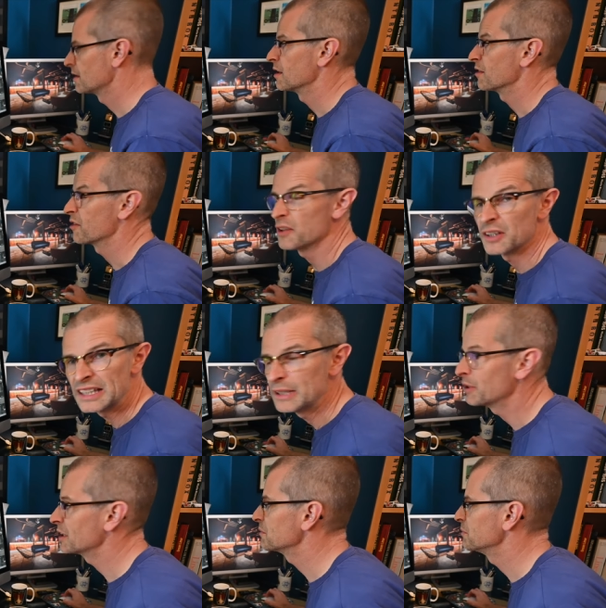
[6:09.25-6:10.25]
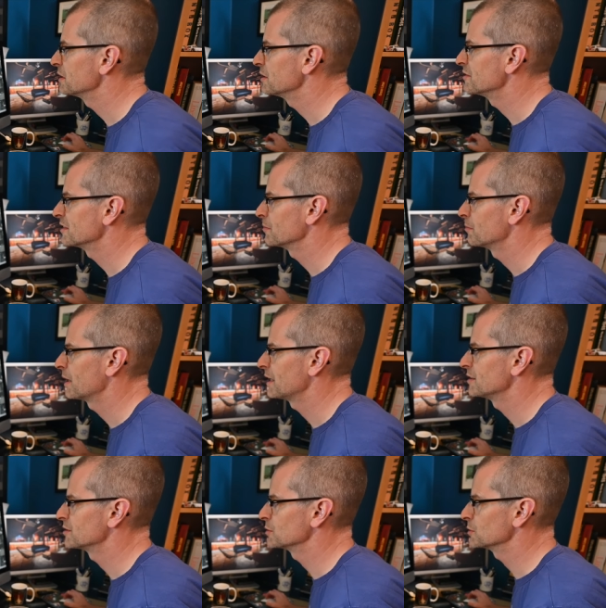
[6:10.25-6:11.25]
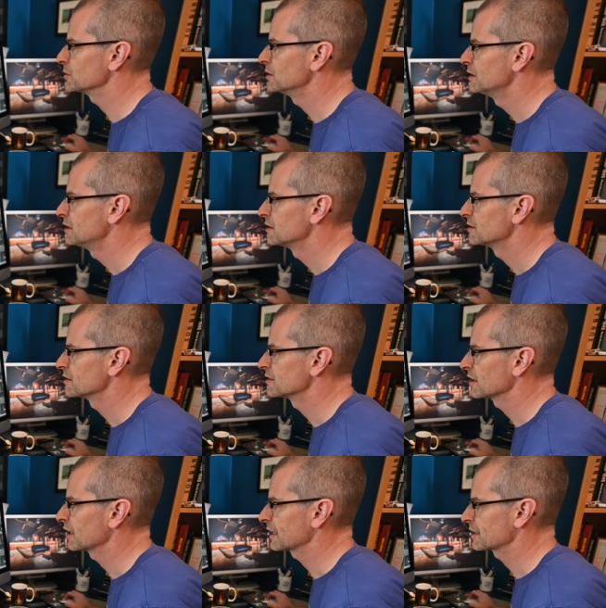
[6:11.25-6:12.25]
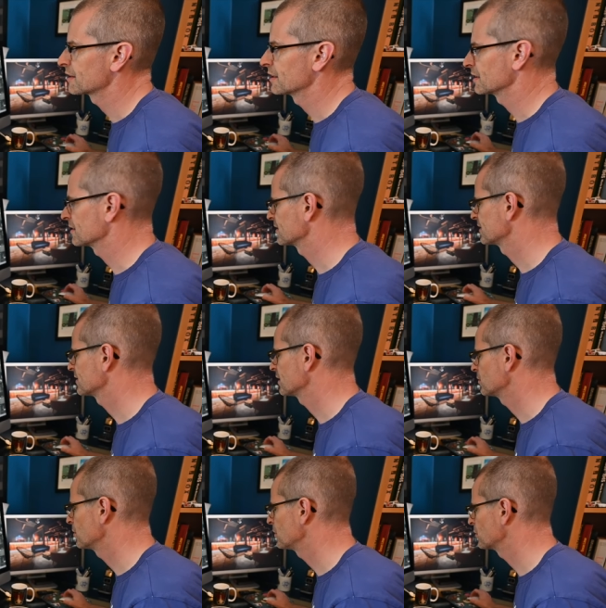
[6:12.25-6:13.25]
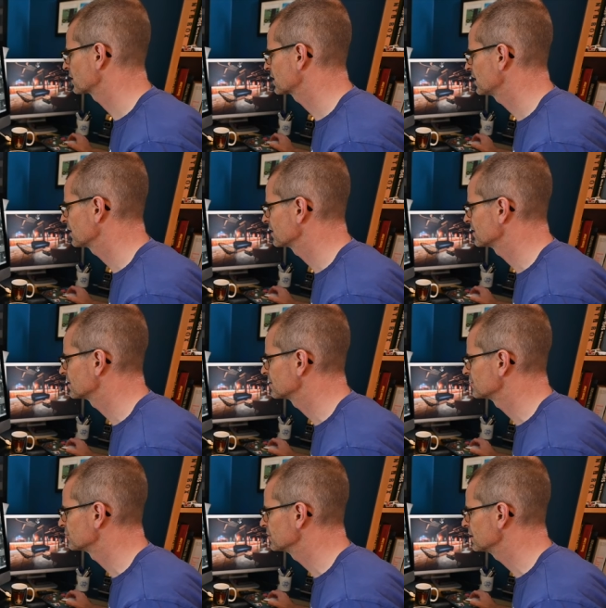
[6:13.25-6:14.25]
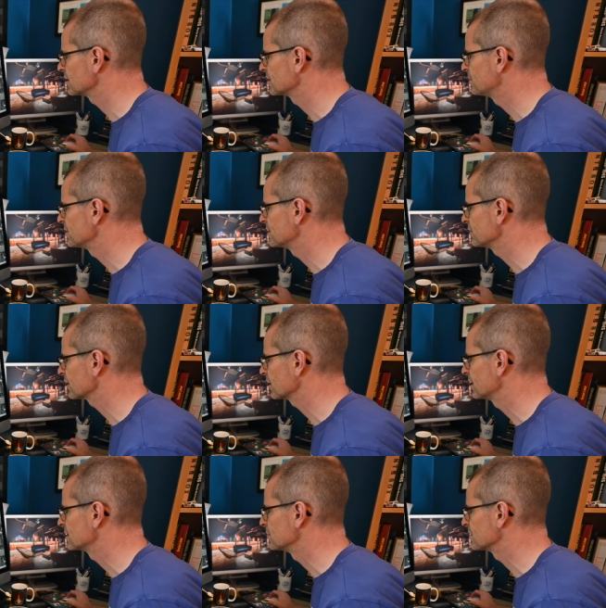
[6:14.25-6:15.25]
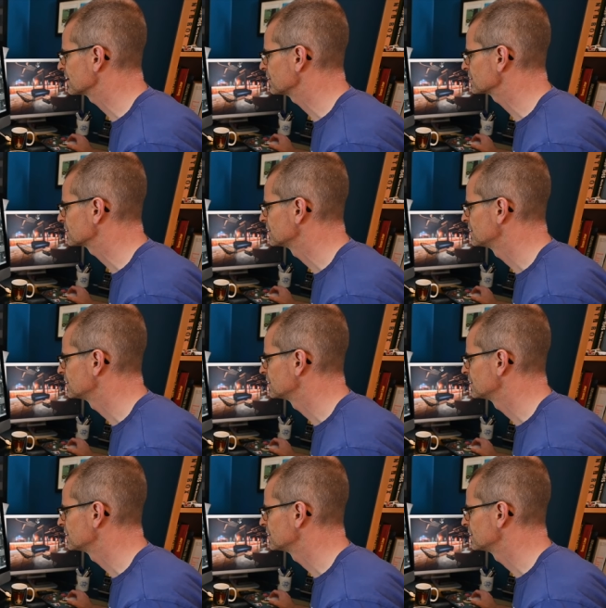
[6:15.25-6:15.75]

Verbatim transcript: And thirdly, we're going to be using the pen tool to select things so that when we want to cut really specific items out